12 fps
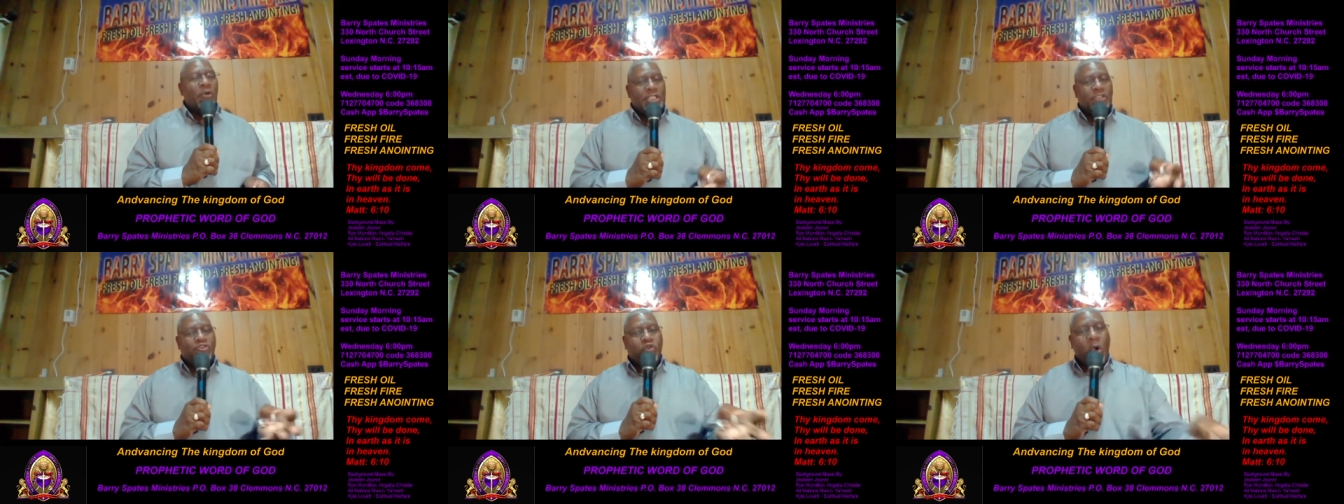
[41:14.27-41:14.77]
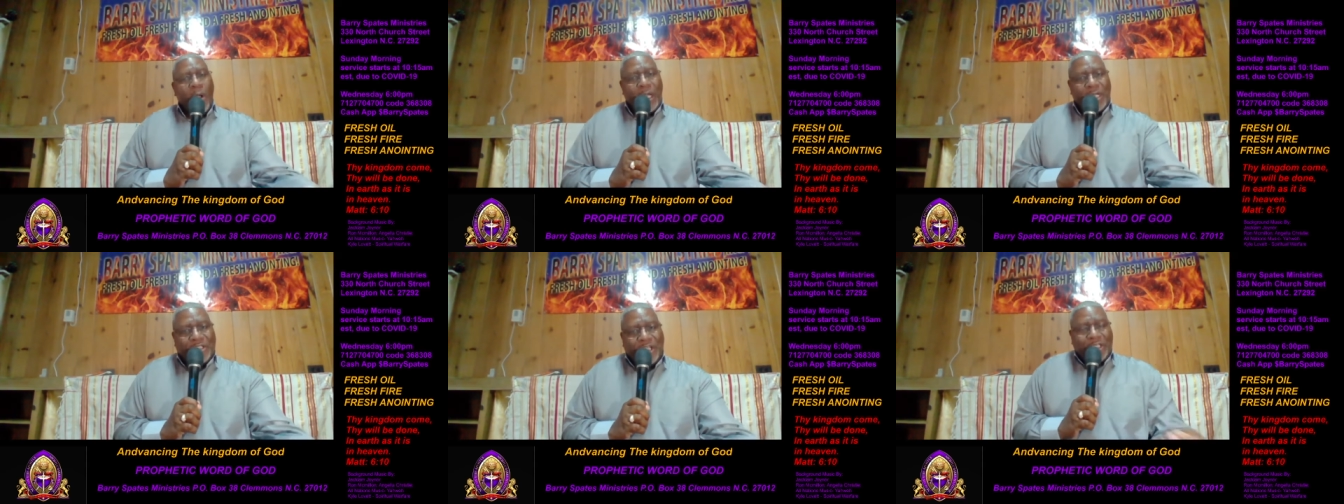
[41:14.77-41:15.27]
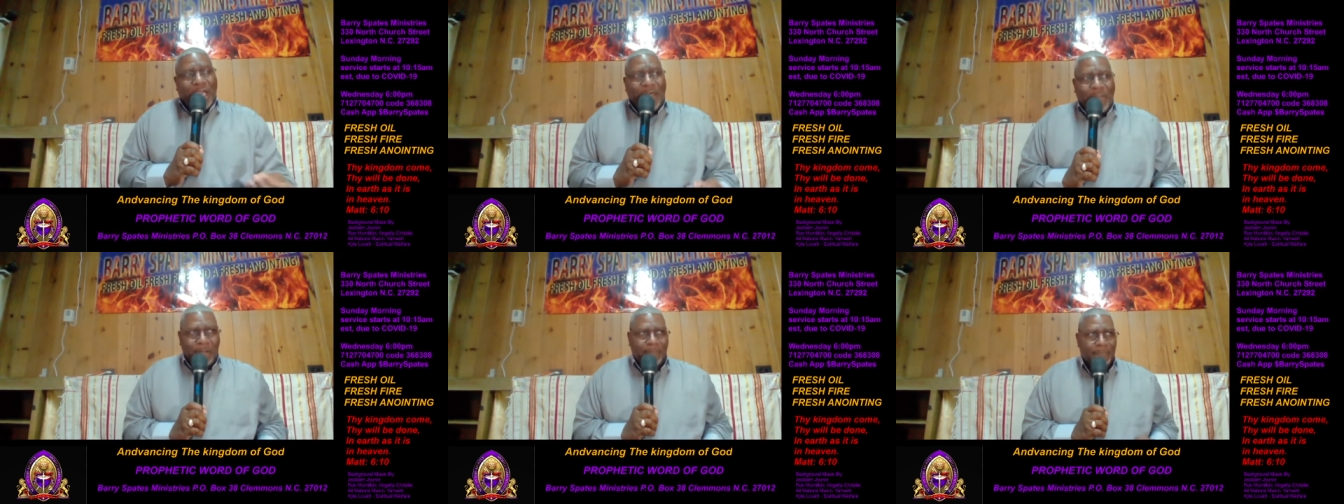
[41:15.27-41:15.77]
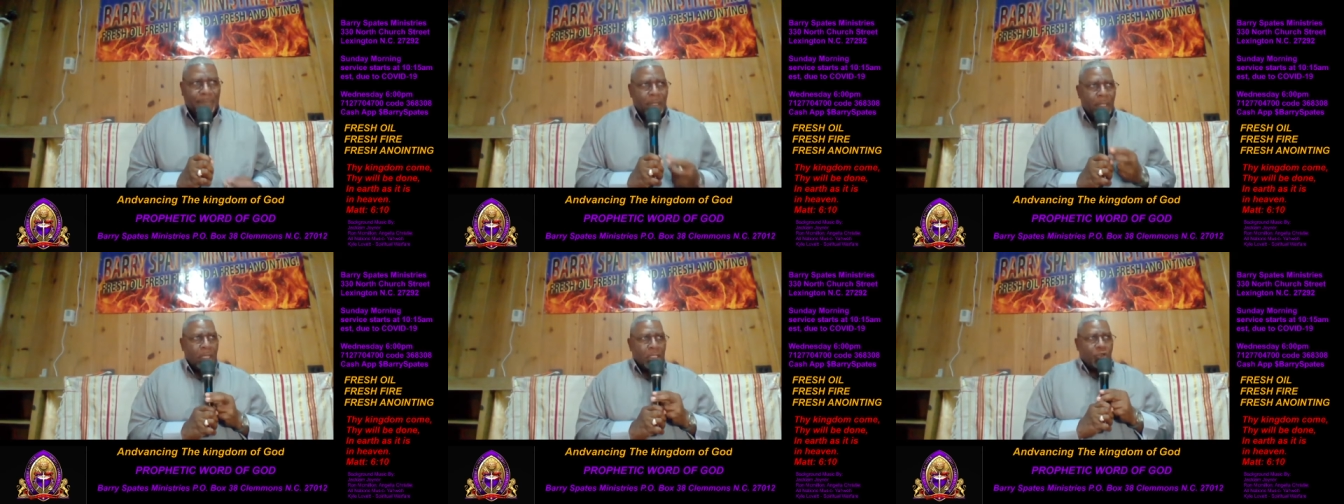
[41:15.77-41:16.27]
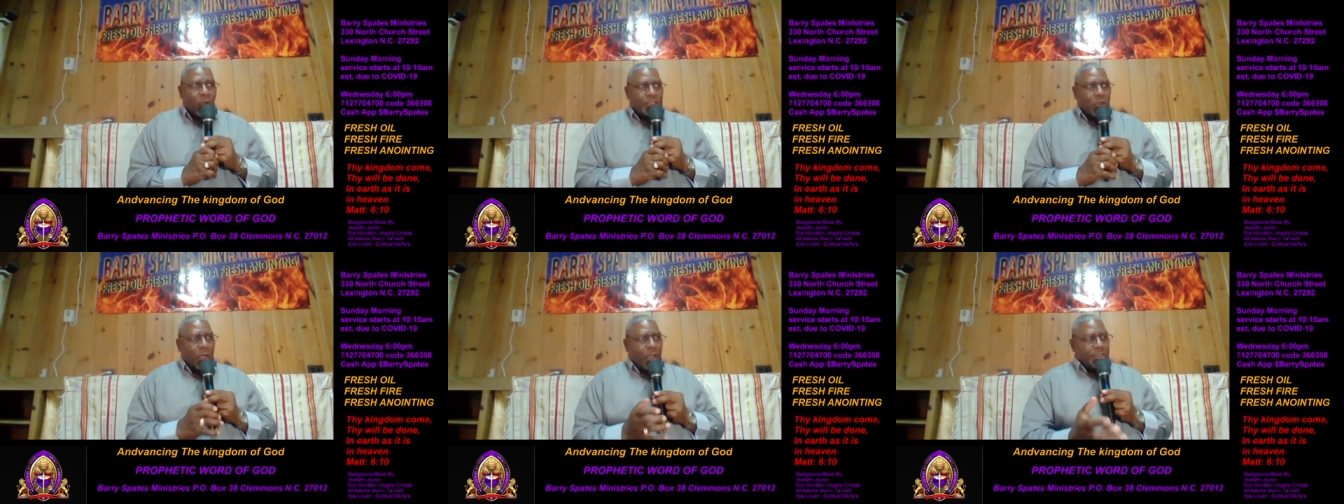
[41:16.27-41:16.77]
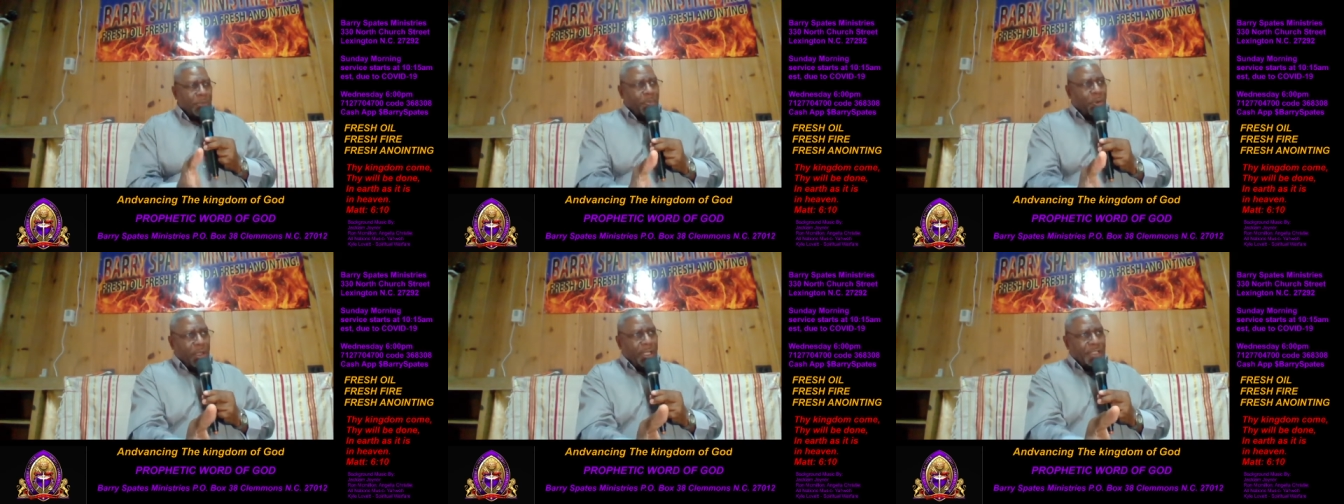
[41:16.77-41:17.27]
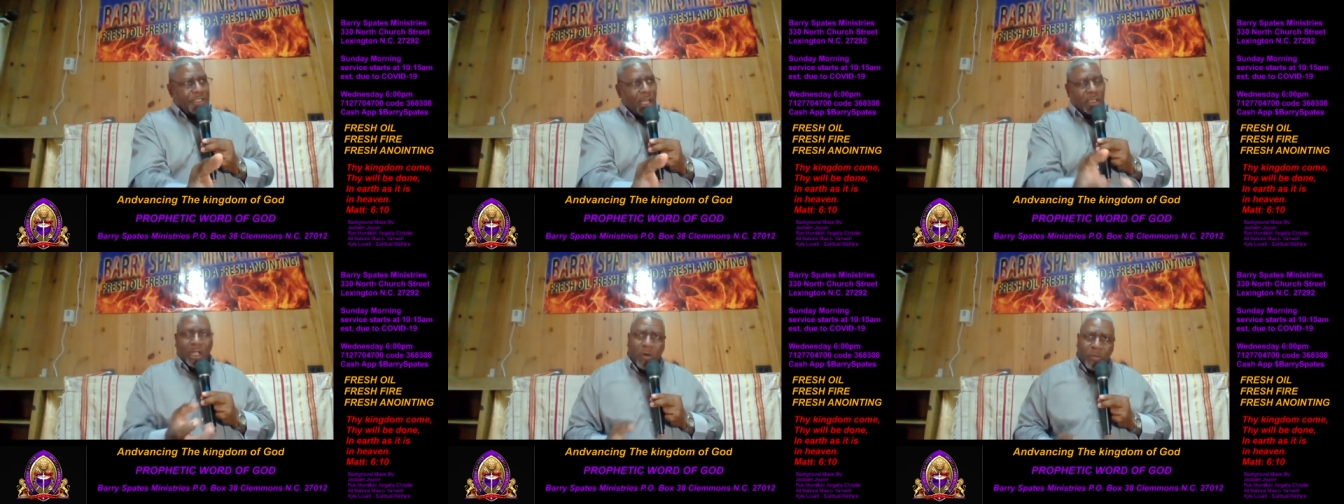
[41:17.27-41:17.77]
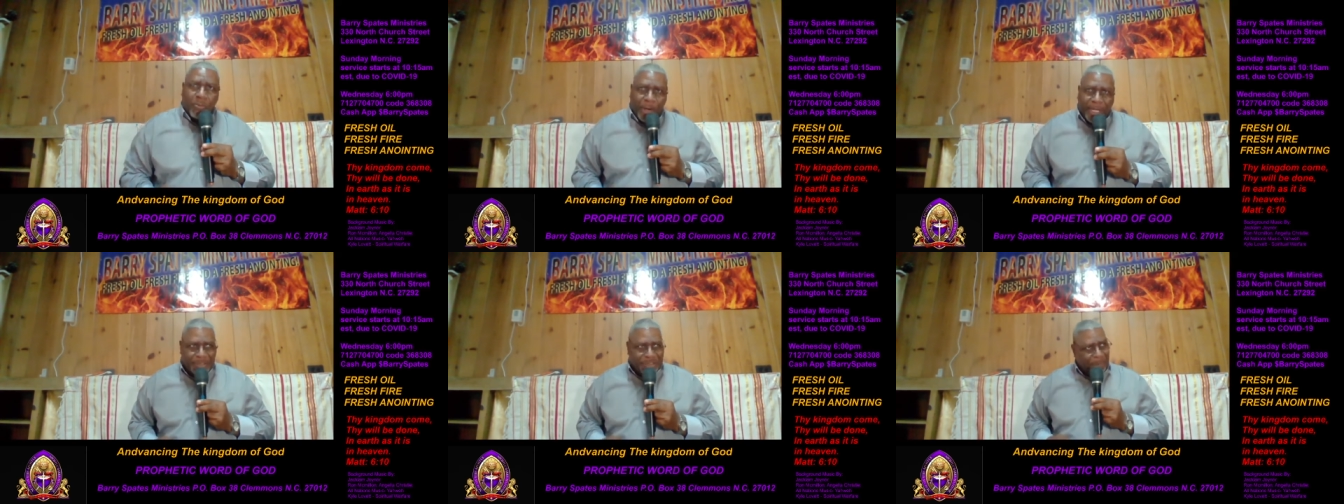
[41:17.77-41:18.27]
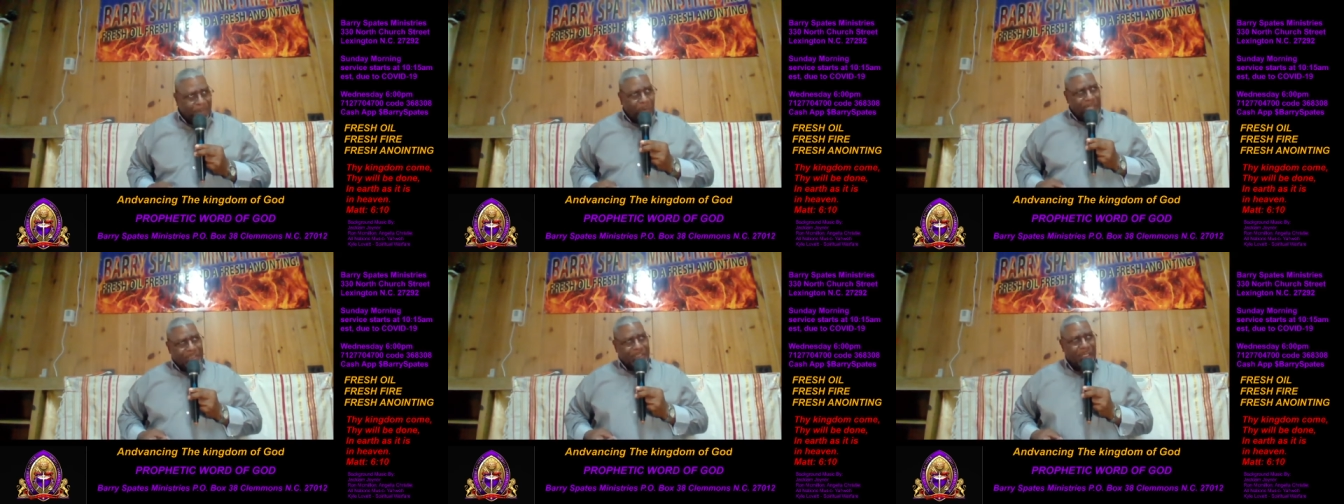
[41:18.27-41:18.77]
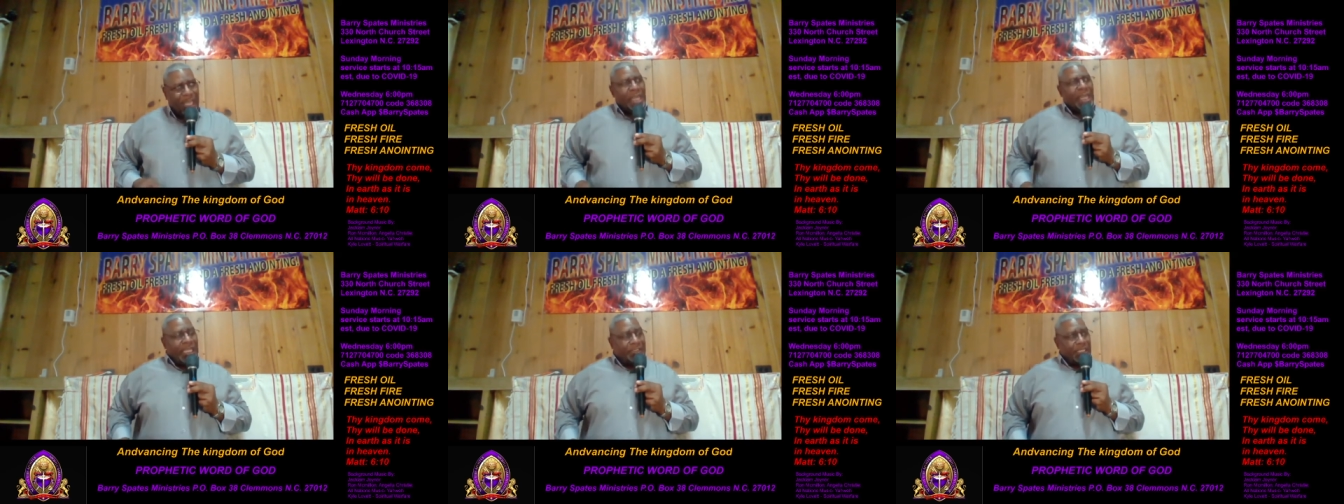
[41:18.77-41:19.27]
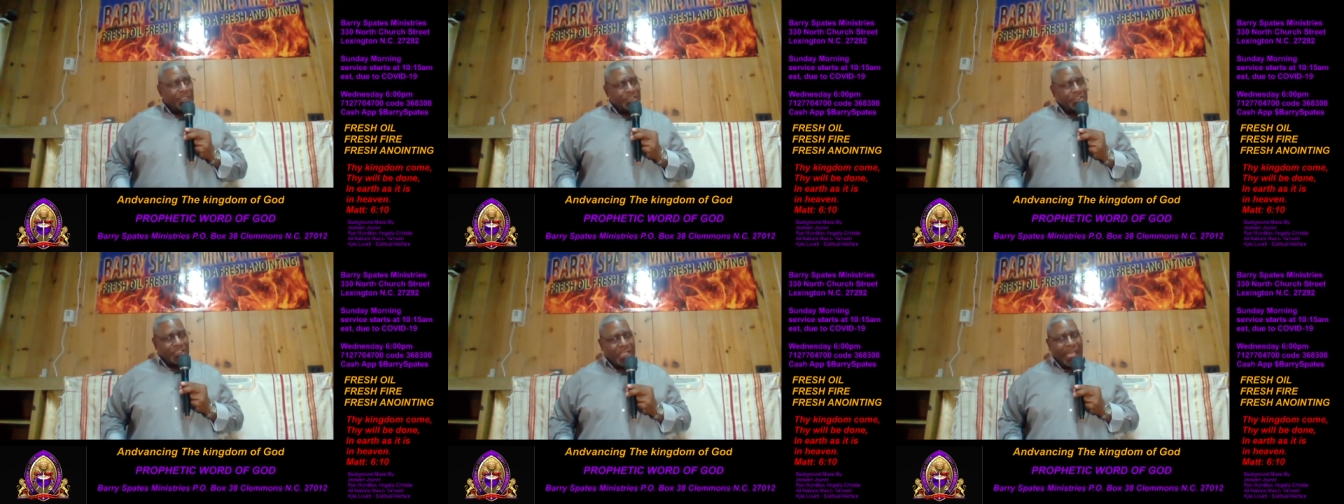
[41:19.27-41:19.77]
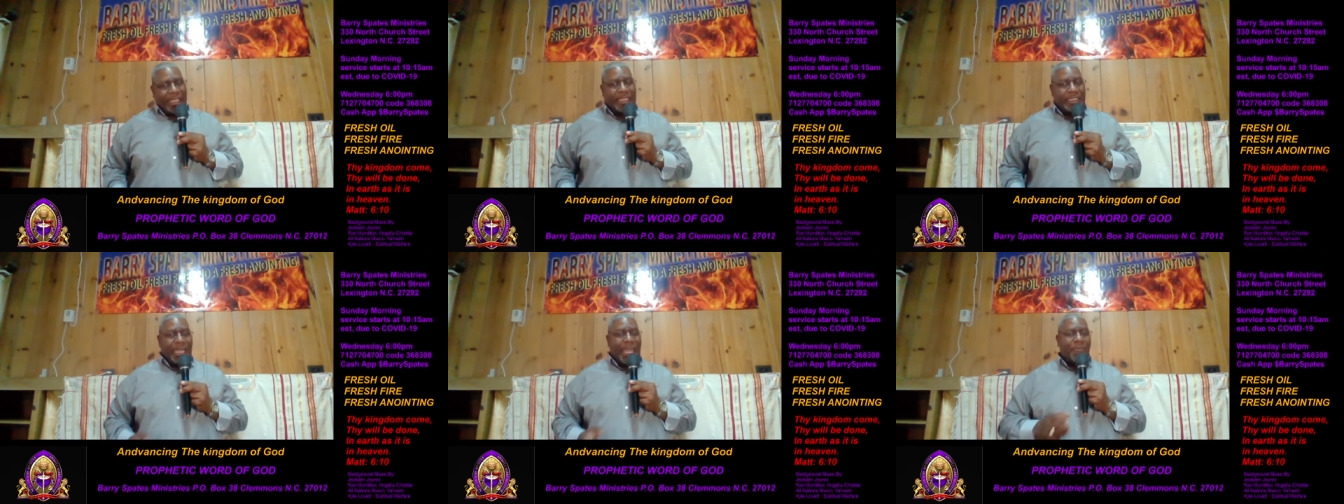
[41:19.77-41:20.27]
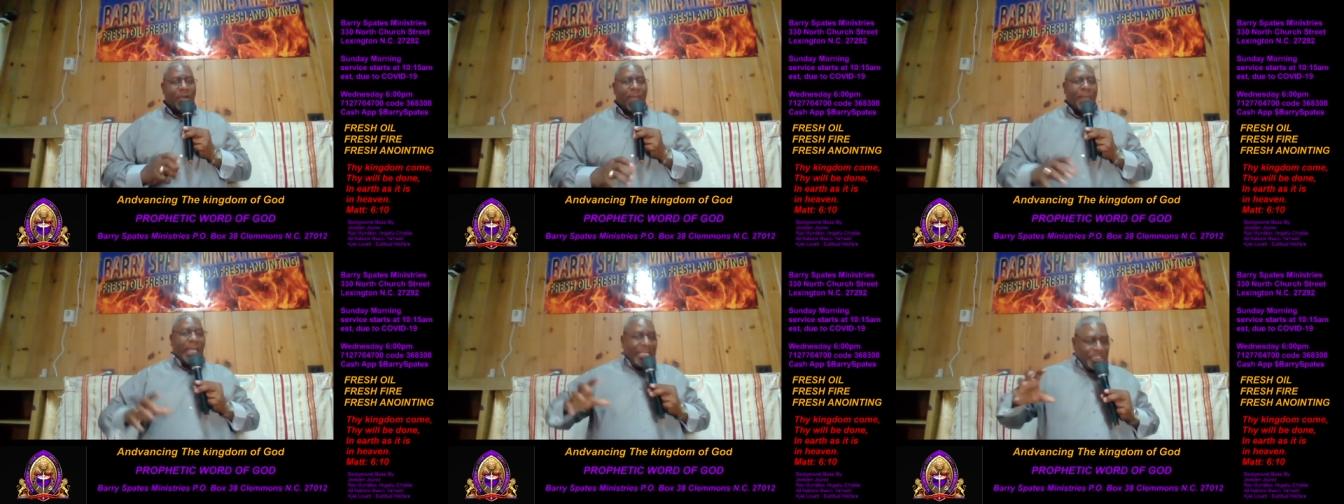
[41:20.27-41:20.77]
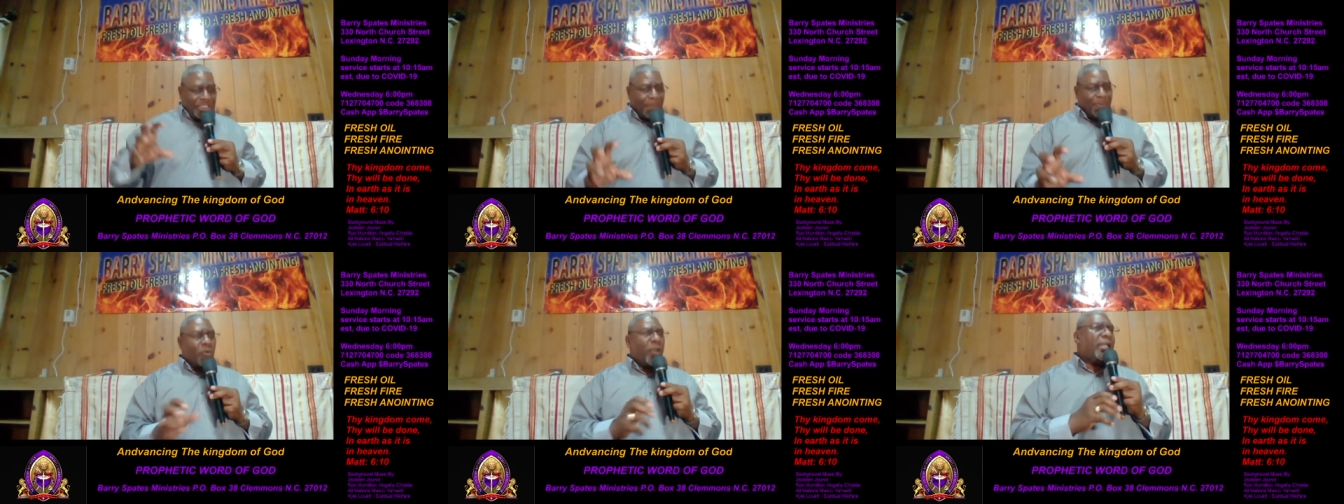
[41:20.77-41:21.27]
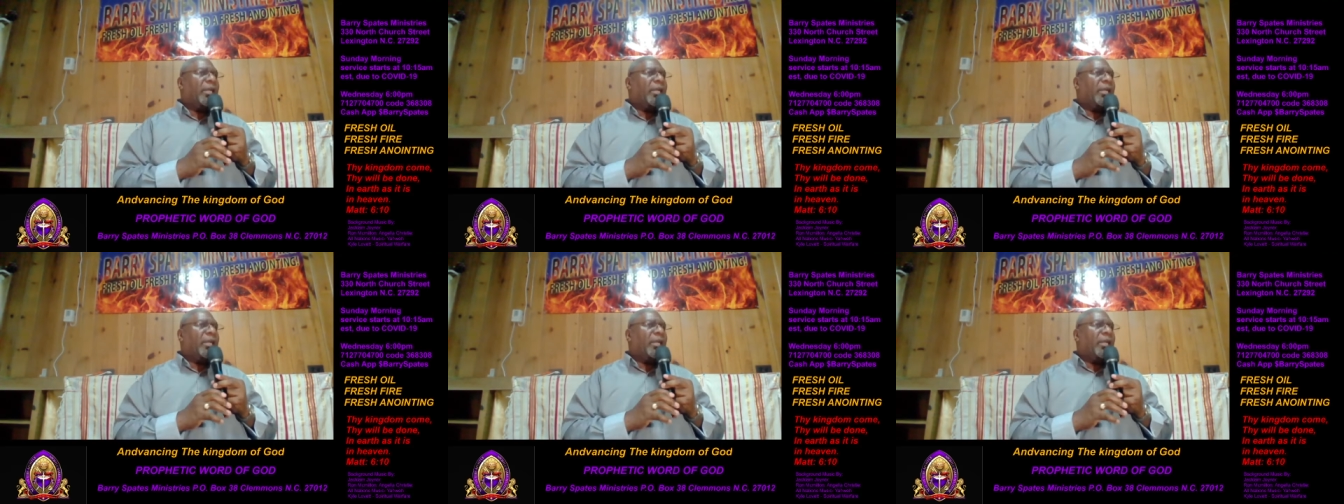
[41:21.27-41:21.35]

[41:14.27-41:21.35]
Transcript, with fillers: was the drawing us together. 2020 was appointing us along, bringing separation. He did us just like he did Abraham. He separated